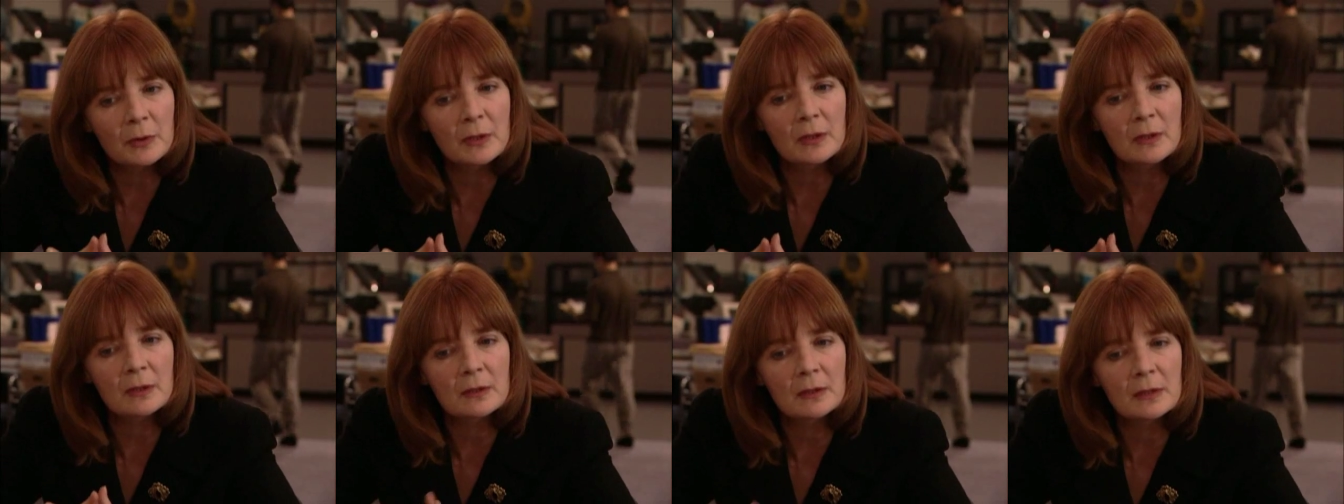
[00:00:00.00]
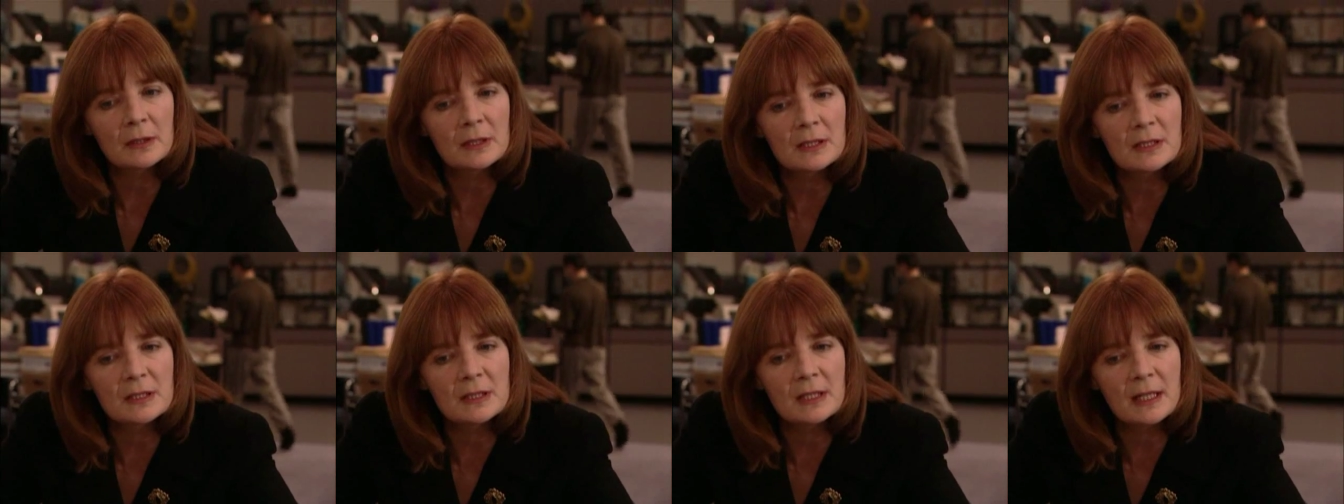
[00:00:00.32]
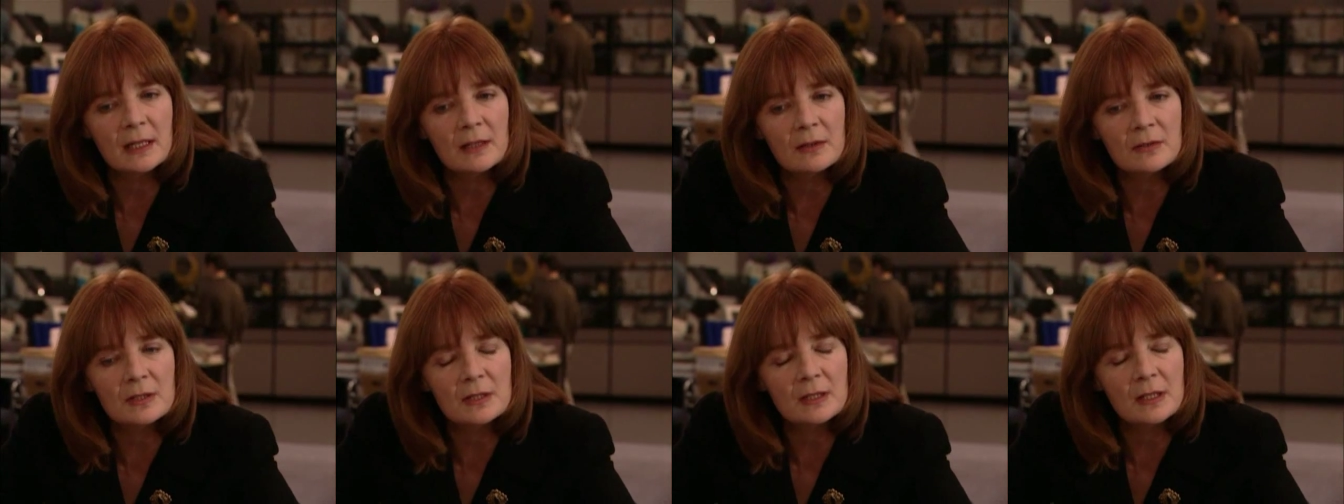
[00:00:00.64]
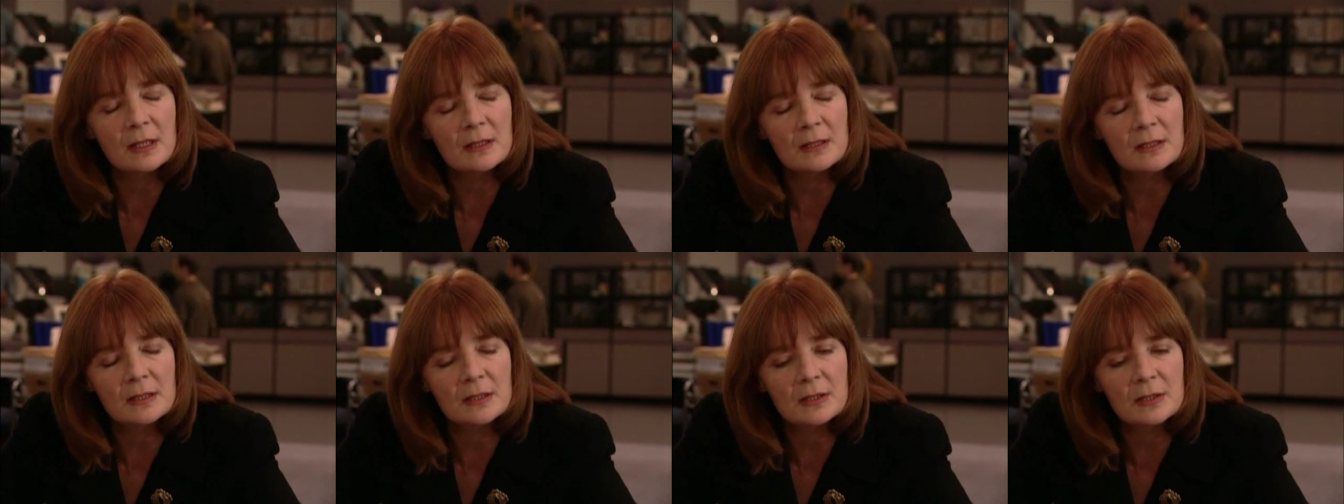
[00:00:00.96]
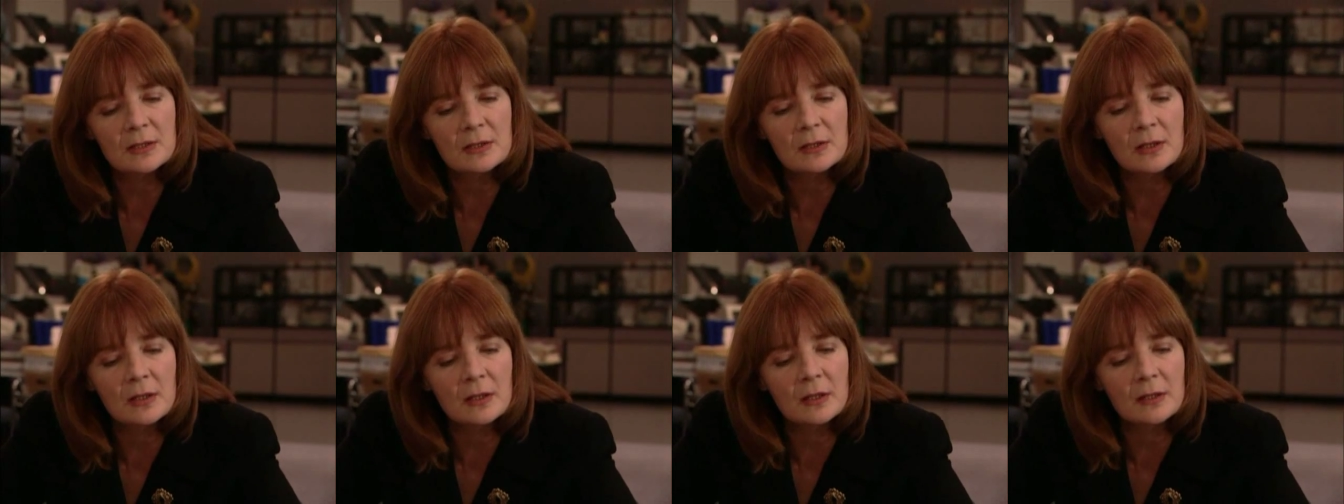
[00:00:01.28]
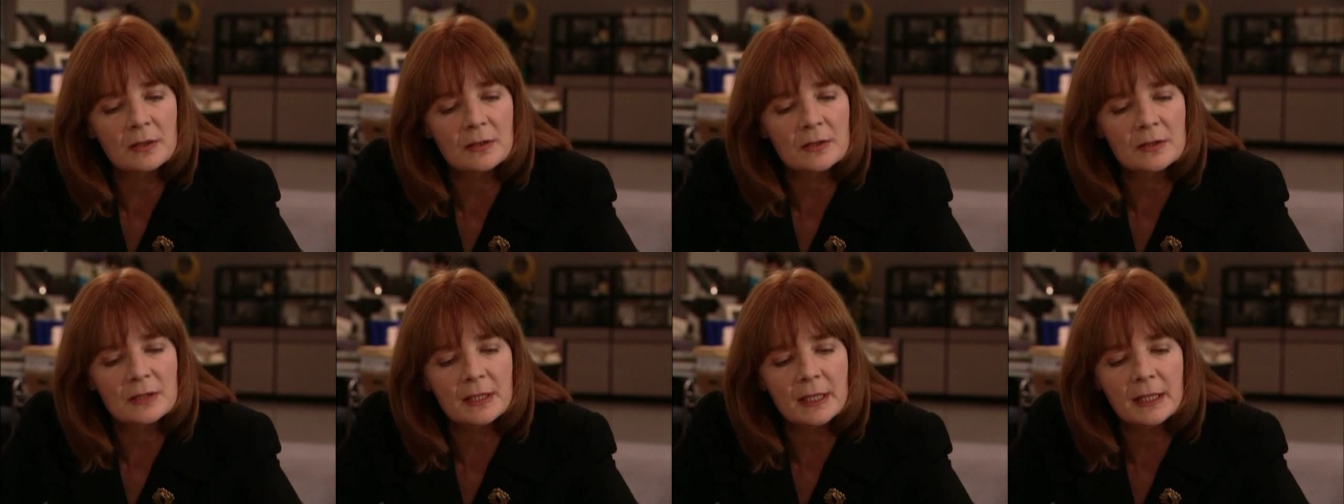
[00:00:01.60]
they're in these downsizing
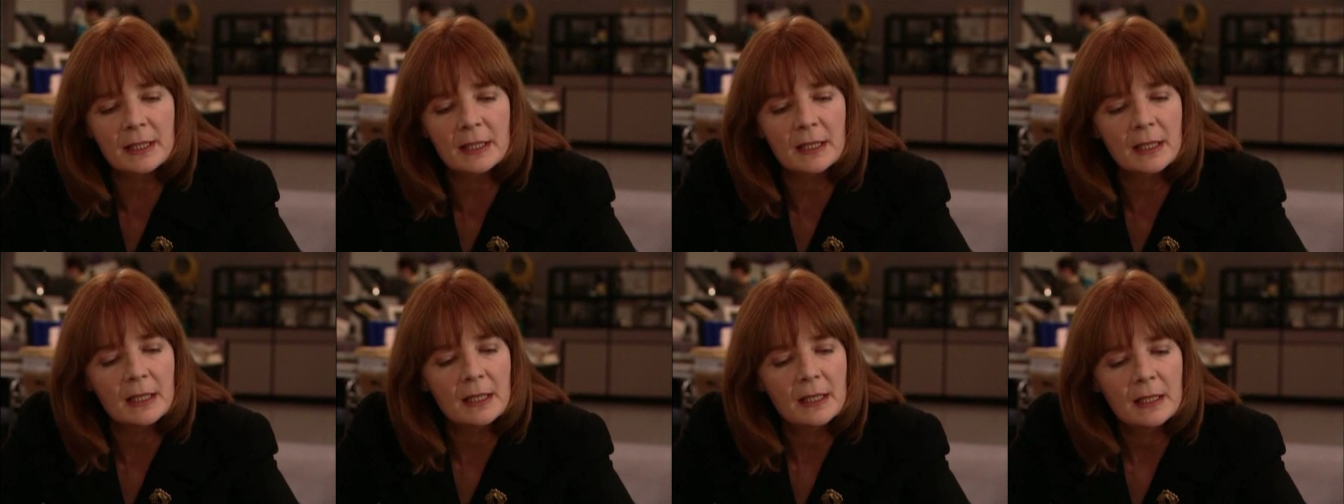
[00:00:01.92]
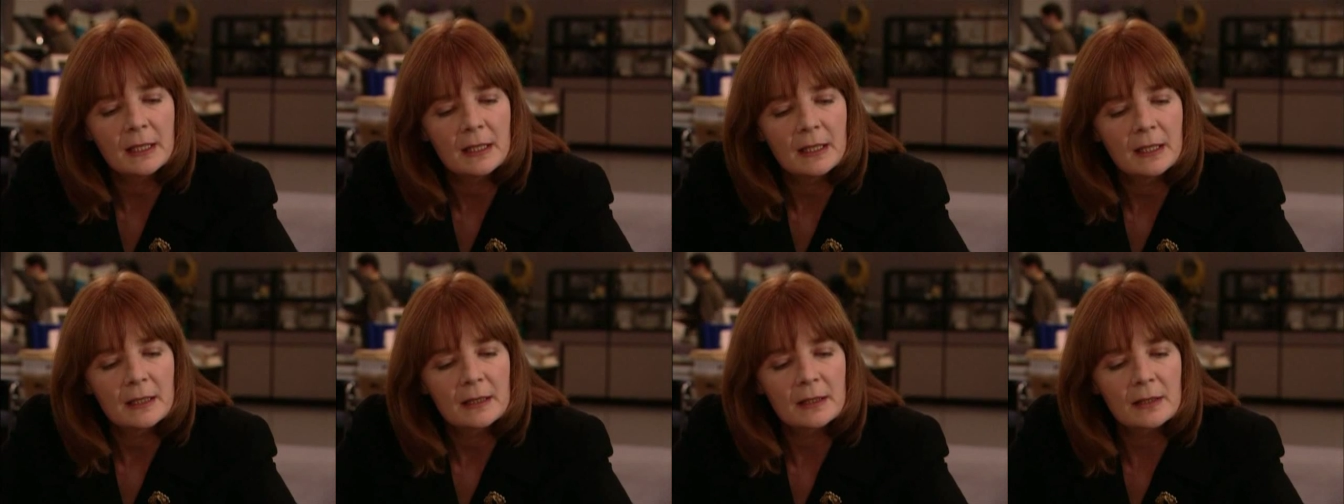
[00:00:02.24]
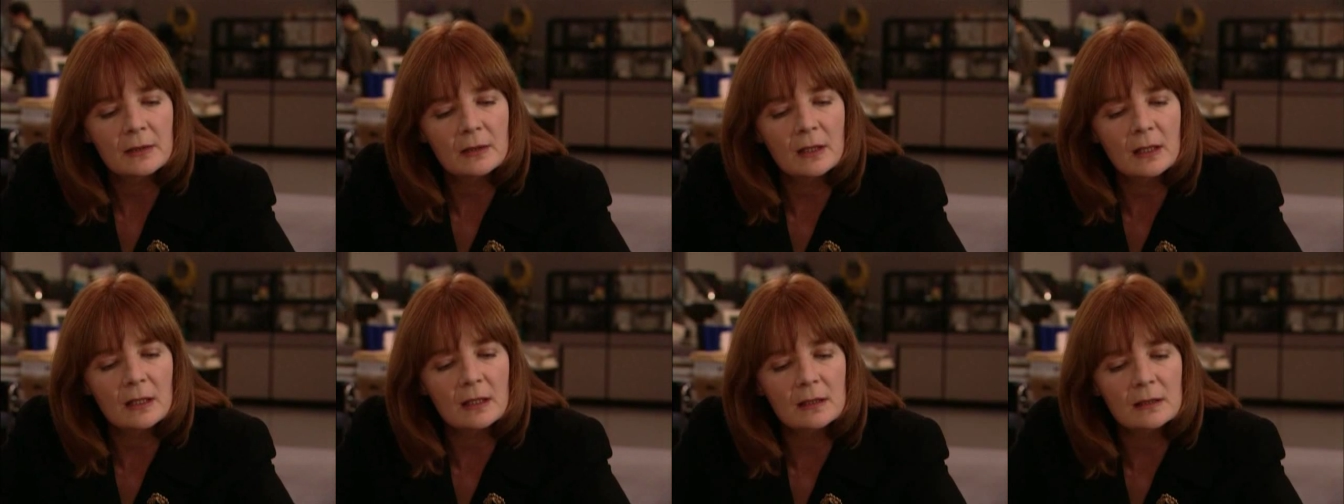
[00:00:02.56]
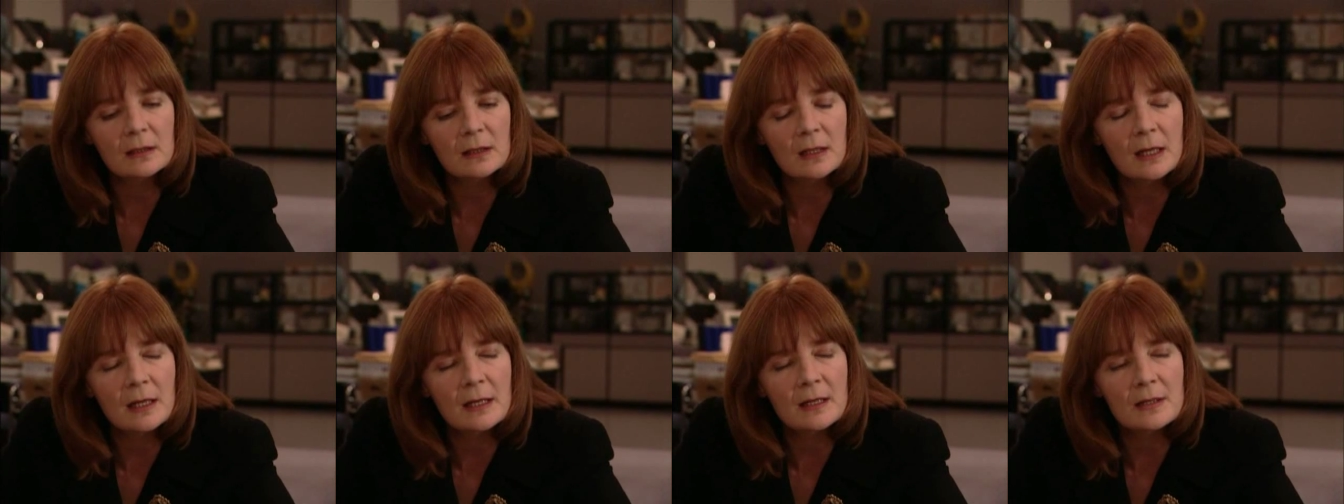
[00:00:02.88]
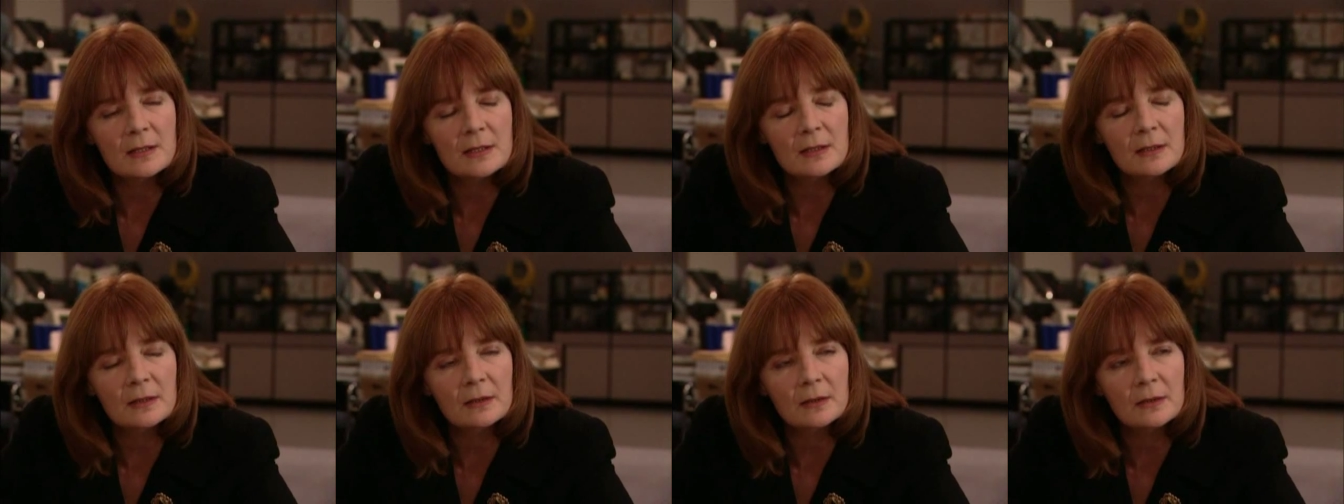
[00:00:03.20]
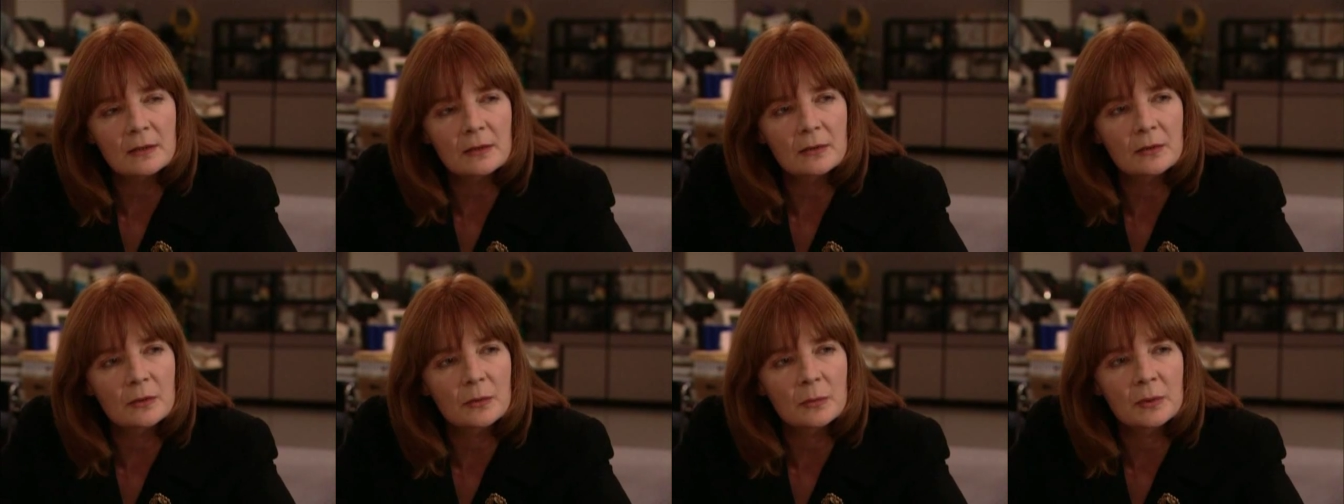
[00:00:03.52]
slaughters, they, they're like lions in a
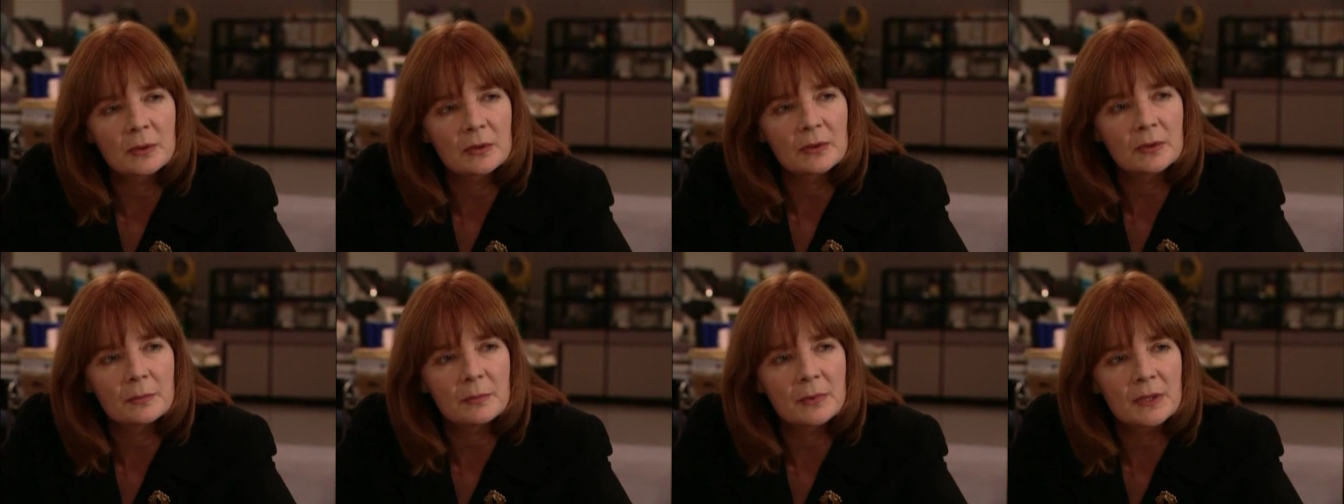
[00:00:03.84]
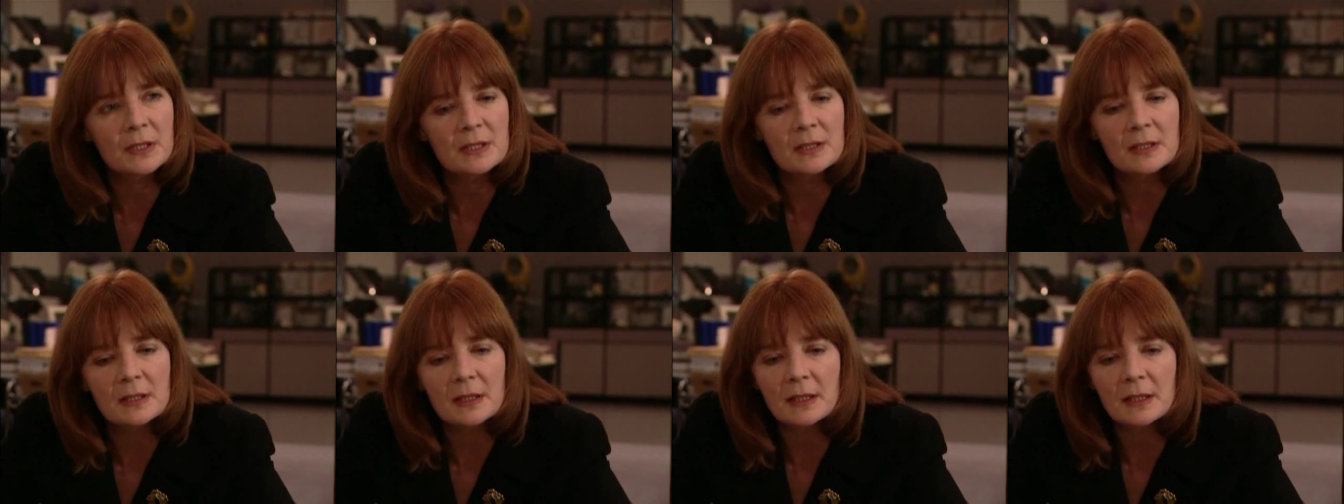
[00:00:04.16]
herd of wildebeest.